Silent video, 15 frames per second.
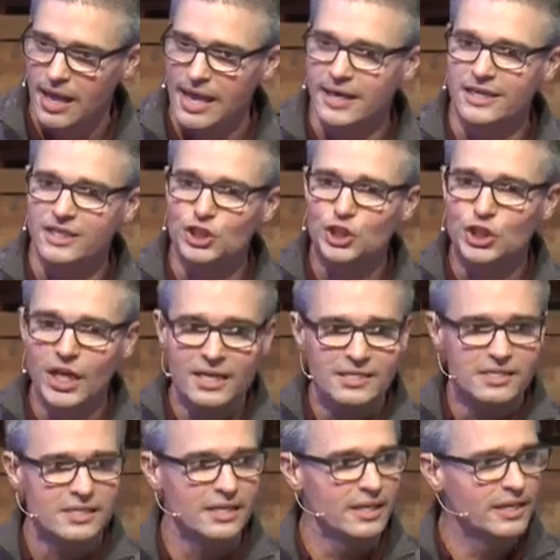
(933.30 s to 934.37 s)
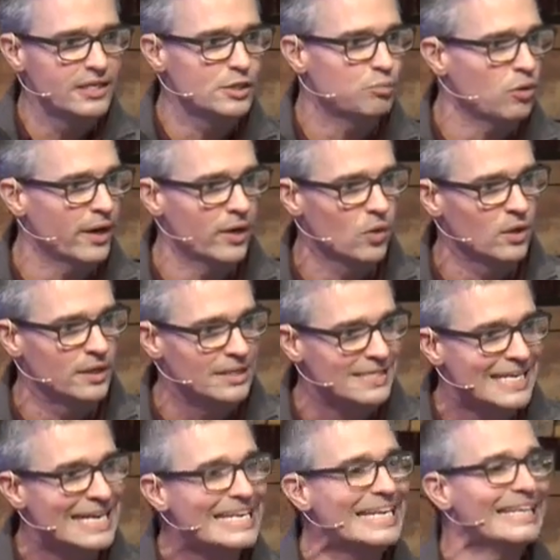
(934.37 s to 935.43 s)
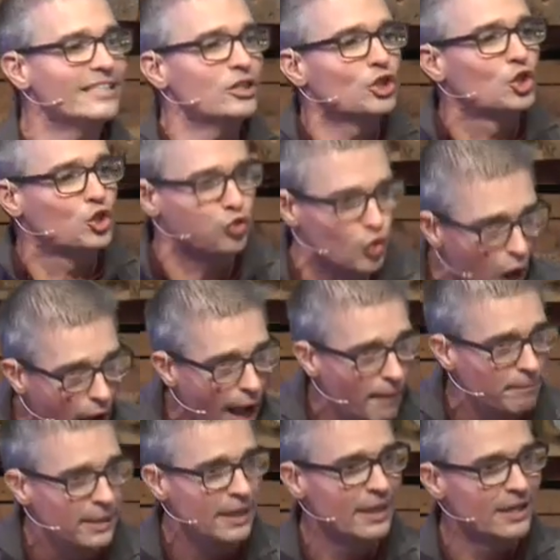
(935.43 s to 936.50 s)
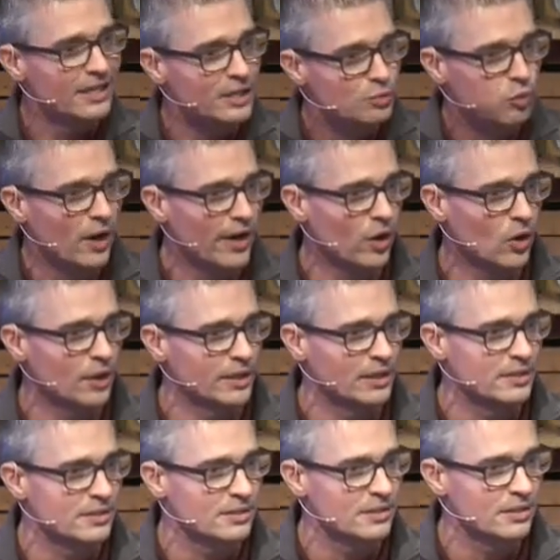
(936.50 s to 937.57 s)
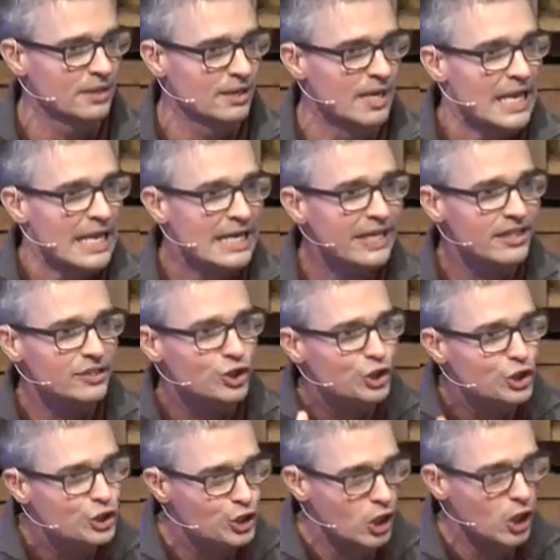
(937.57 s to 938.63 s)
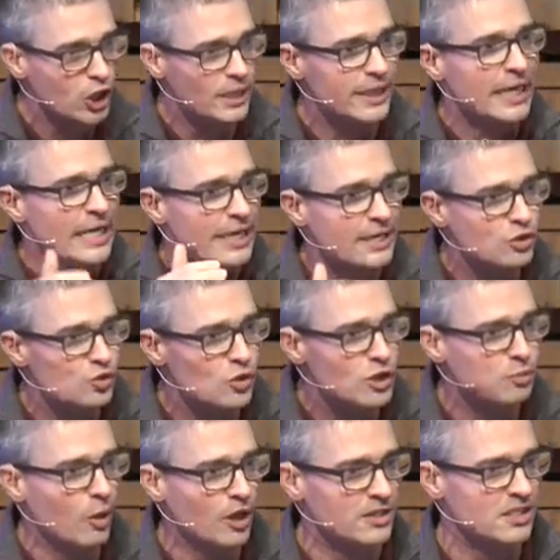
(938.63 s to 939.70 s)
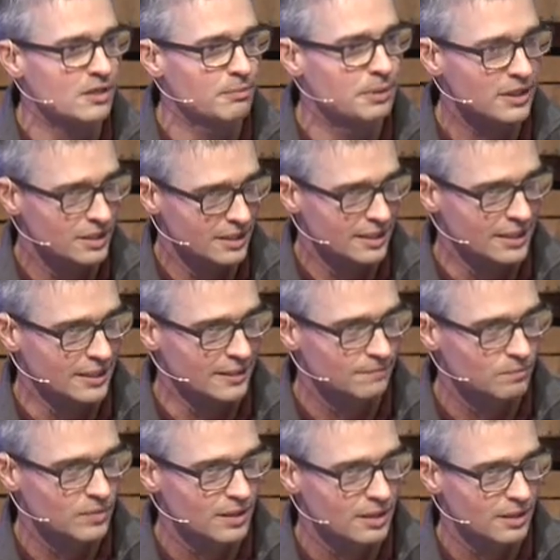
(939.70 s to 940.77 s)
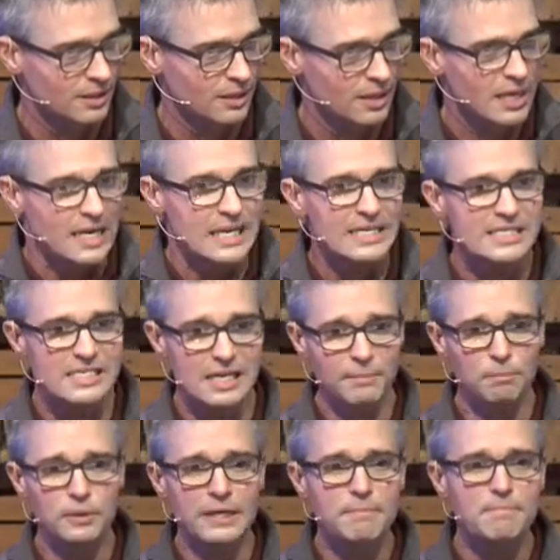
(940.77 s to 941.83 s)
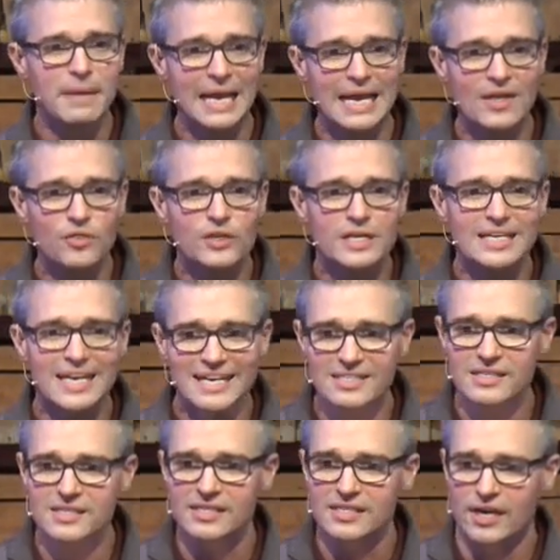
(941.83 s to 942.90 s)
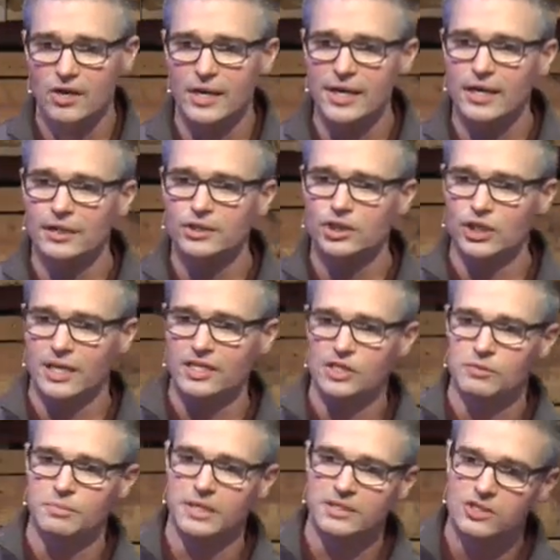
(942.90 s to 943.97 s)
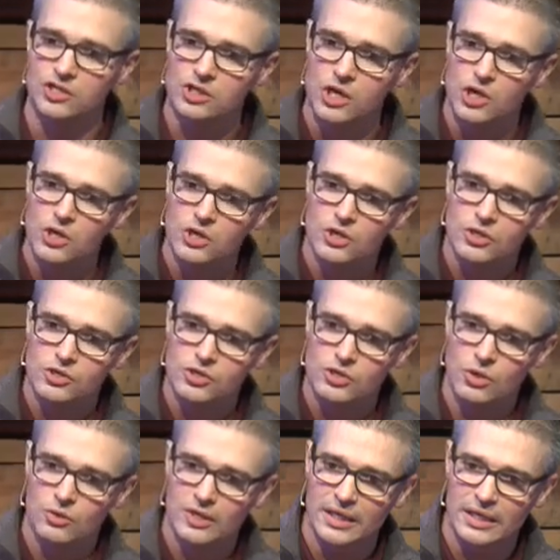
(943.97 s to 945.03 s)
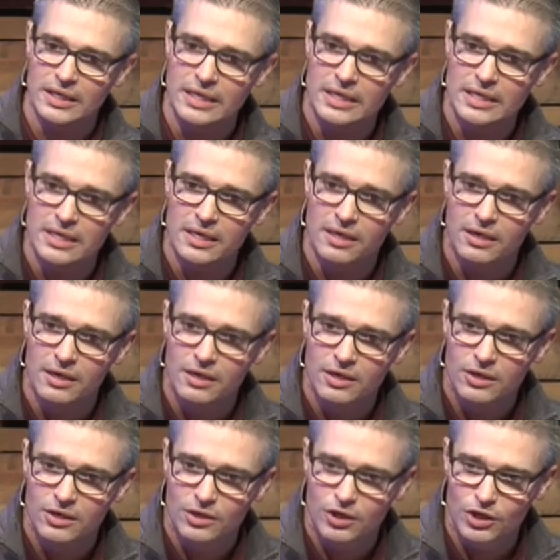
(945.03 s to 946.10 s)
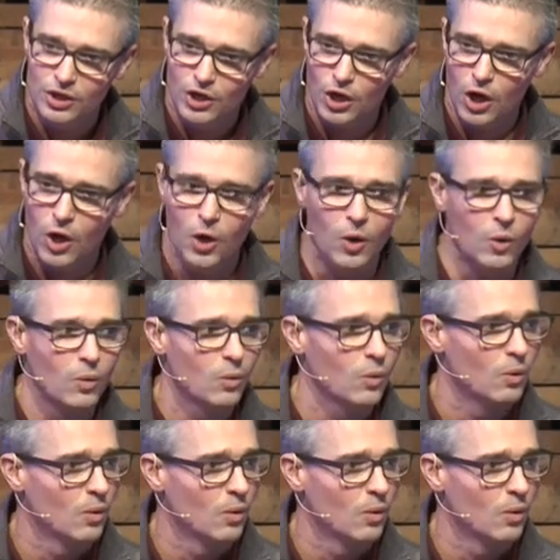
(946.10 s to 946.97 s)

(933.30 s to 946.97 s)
and adjusted his priorities. He didn't drop his priorities, he didn't shirk his responsibility. He simply made the necessary adjustments so that he could go